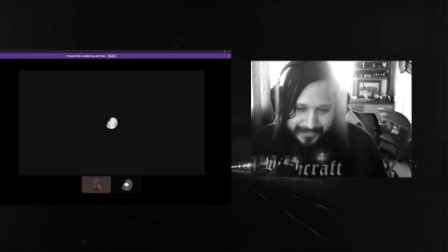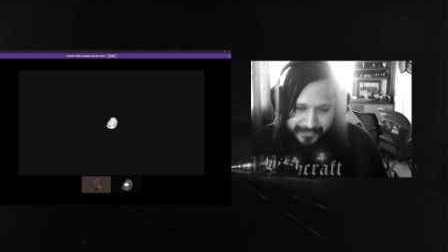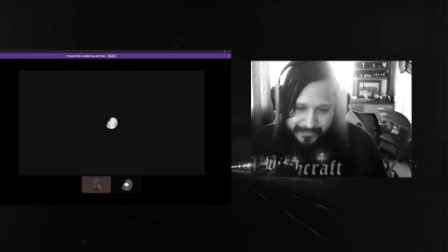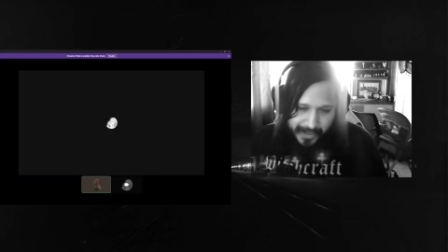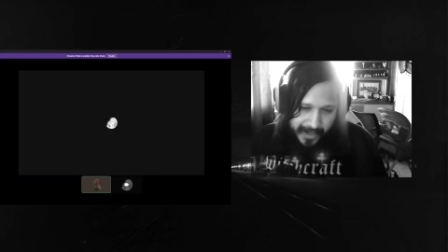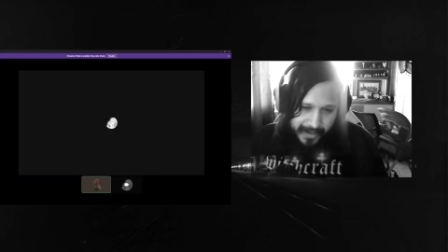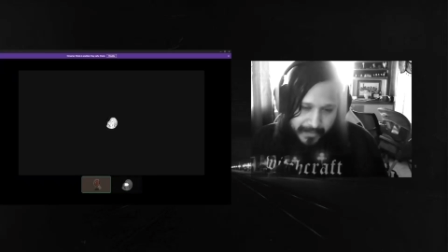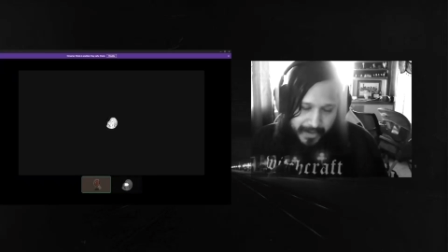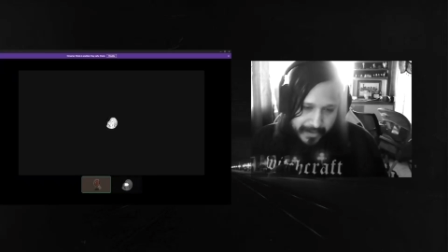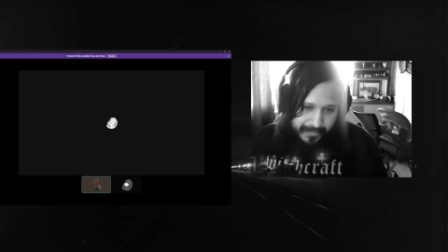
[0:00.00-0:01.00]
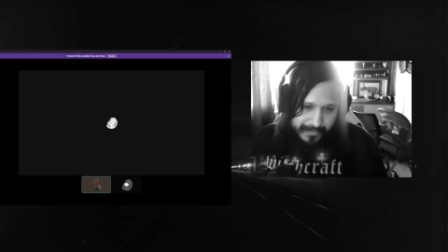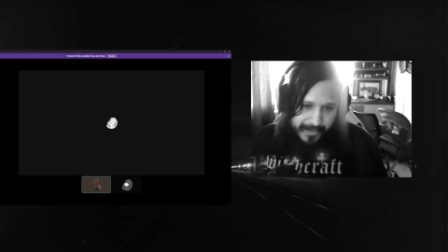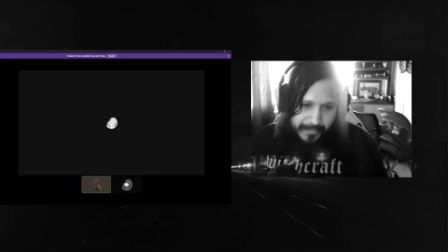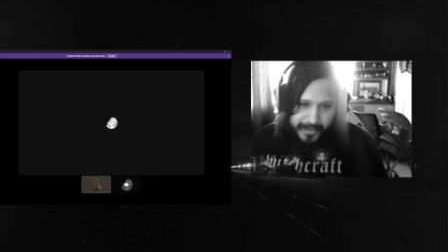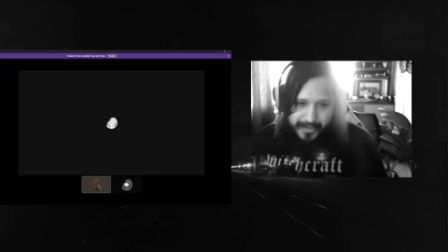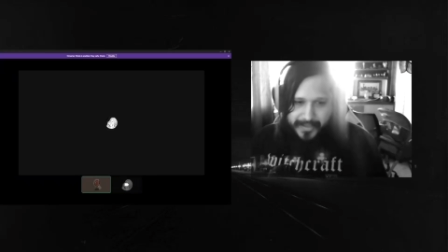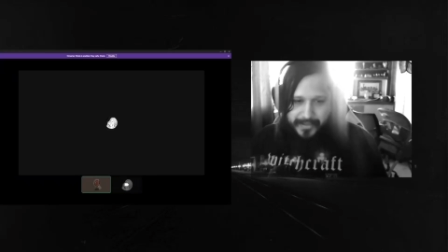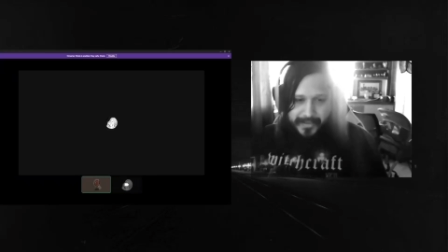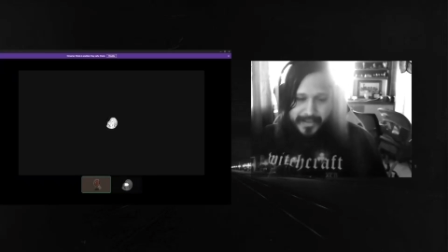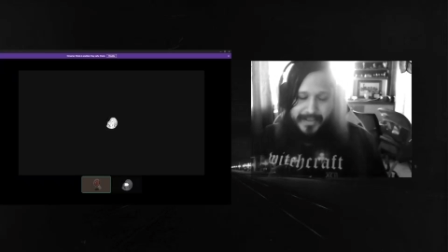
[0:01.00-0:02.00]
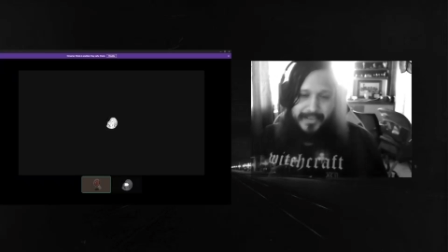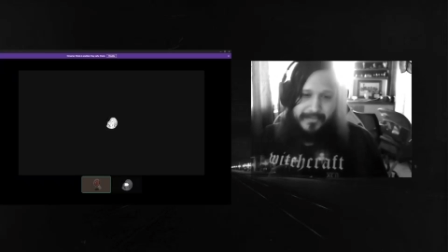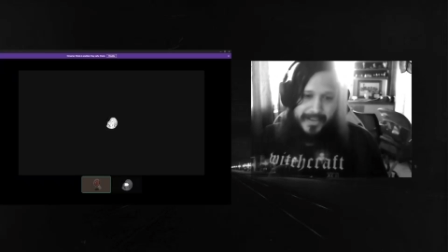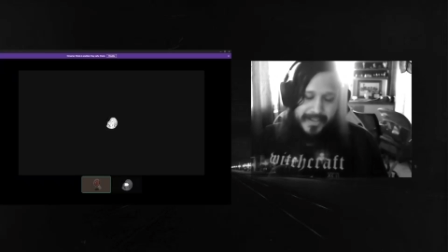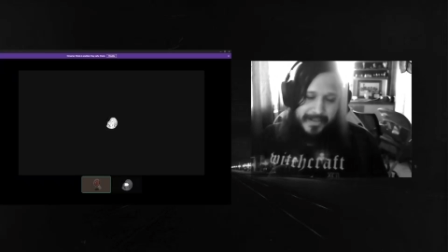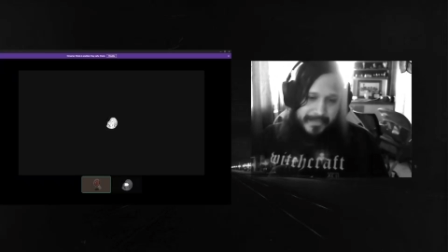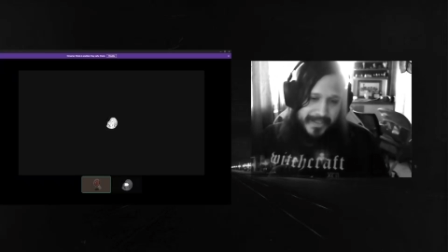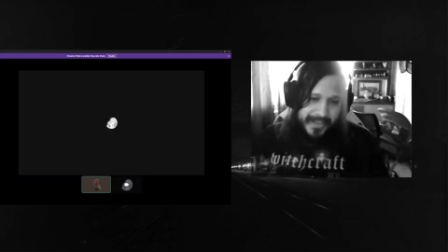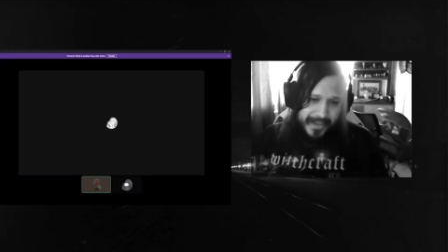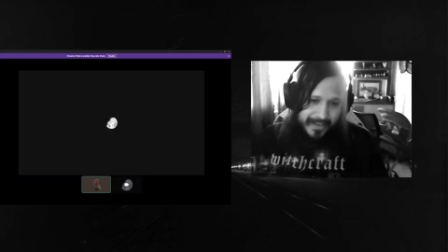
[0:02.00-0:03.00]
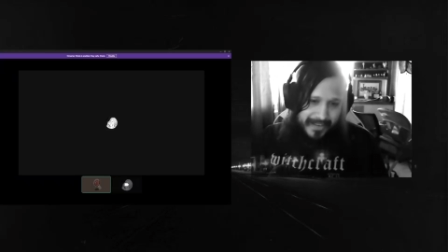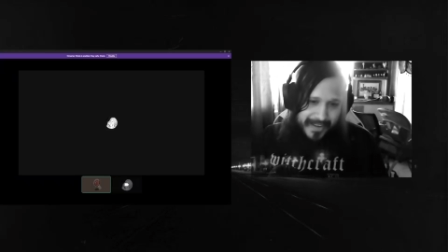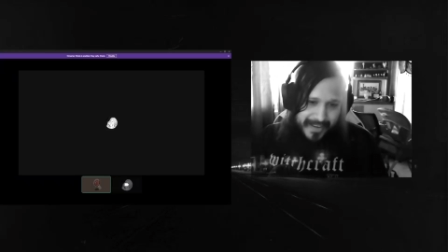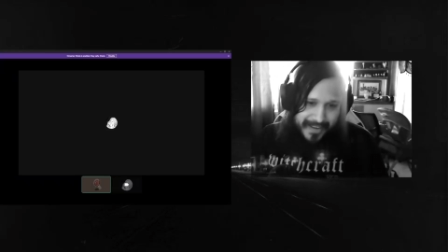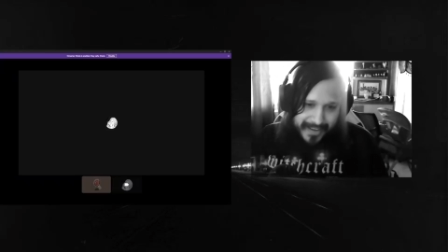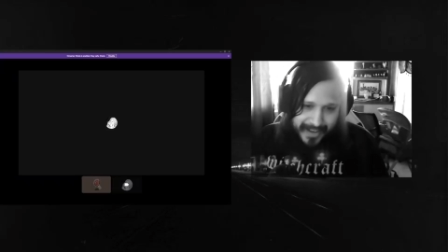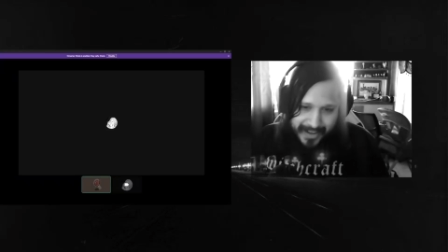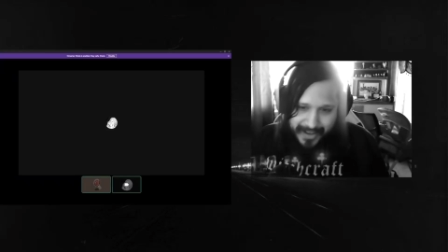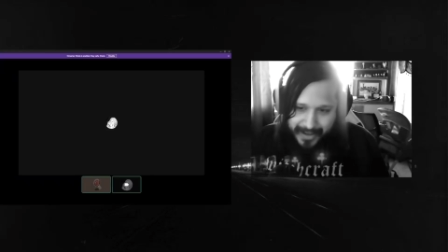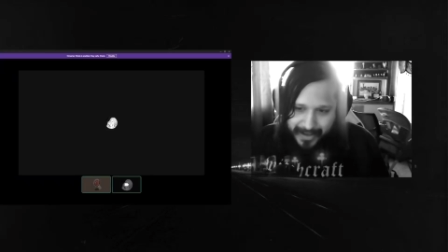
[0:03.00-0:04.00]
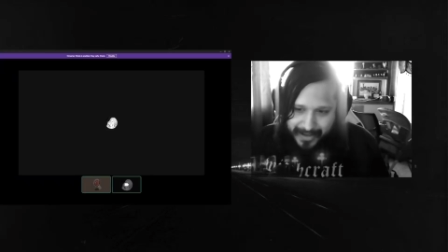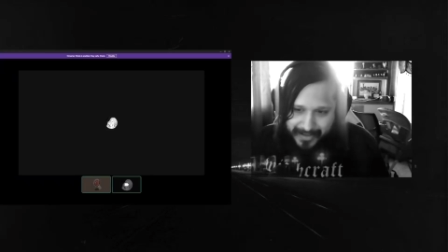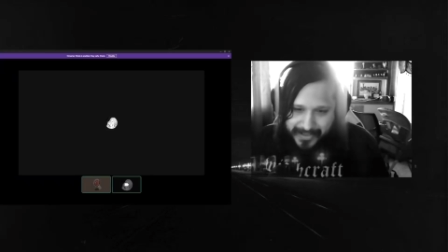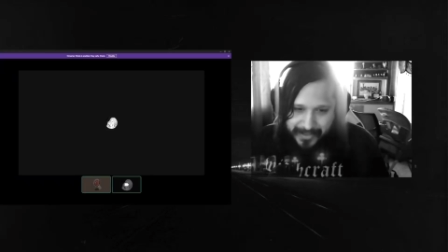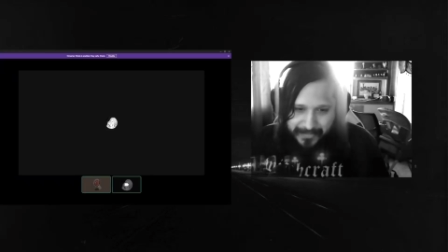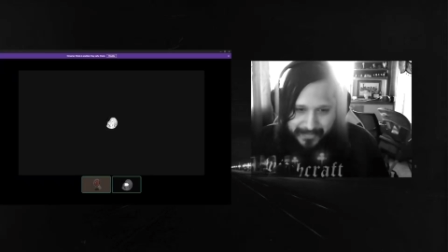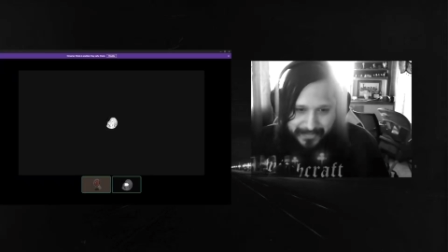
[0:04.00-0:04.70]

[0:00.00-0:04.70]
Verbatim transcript: Right. I mean, I mean, unless you think otherwise, I'm just saying. I, no, I, I you're right.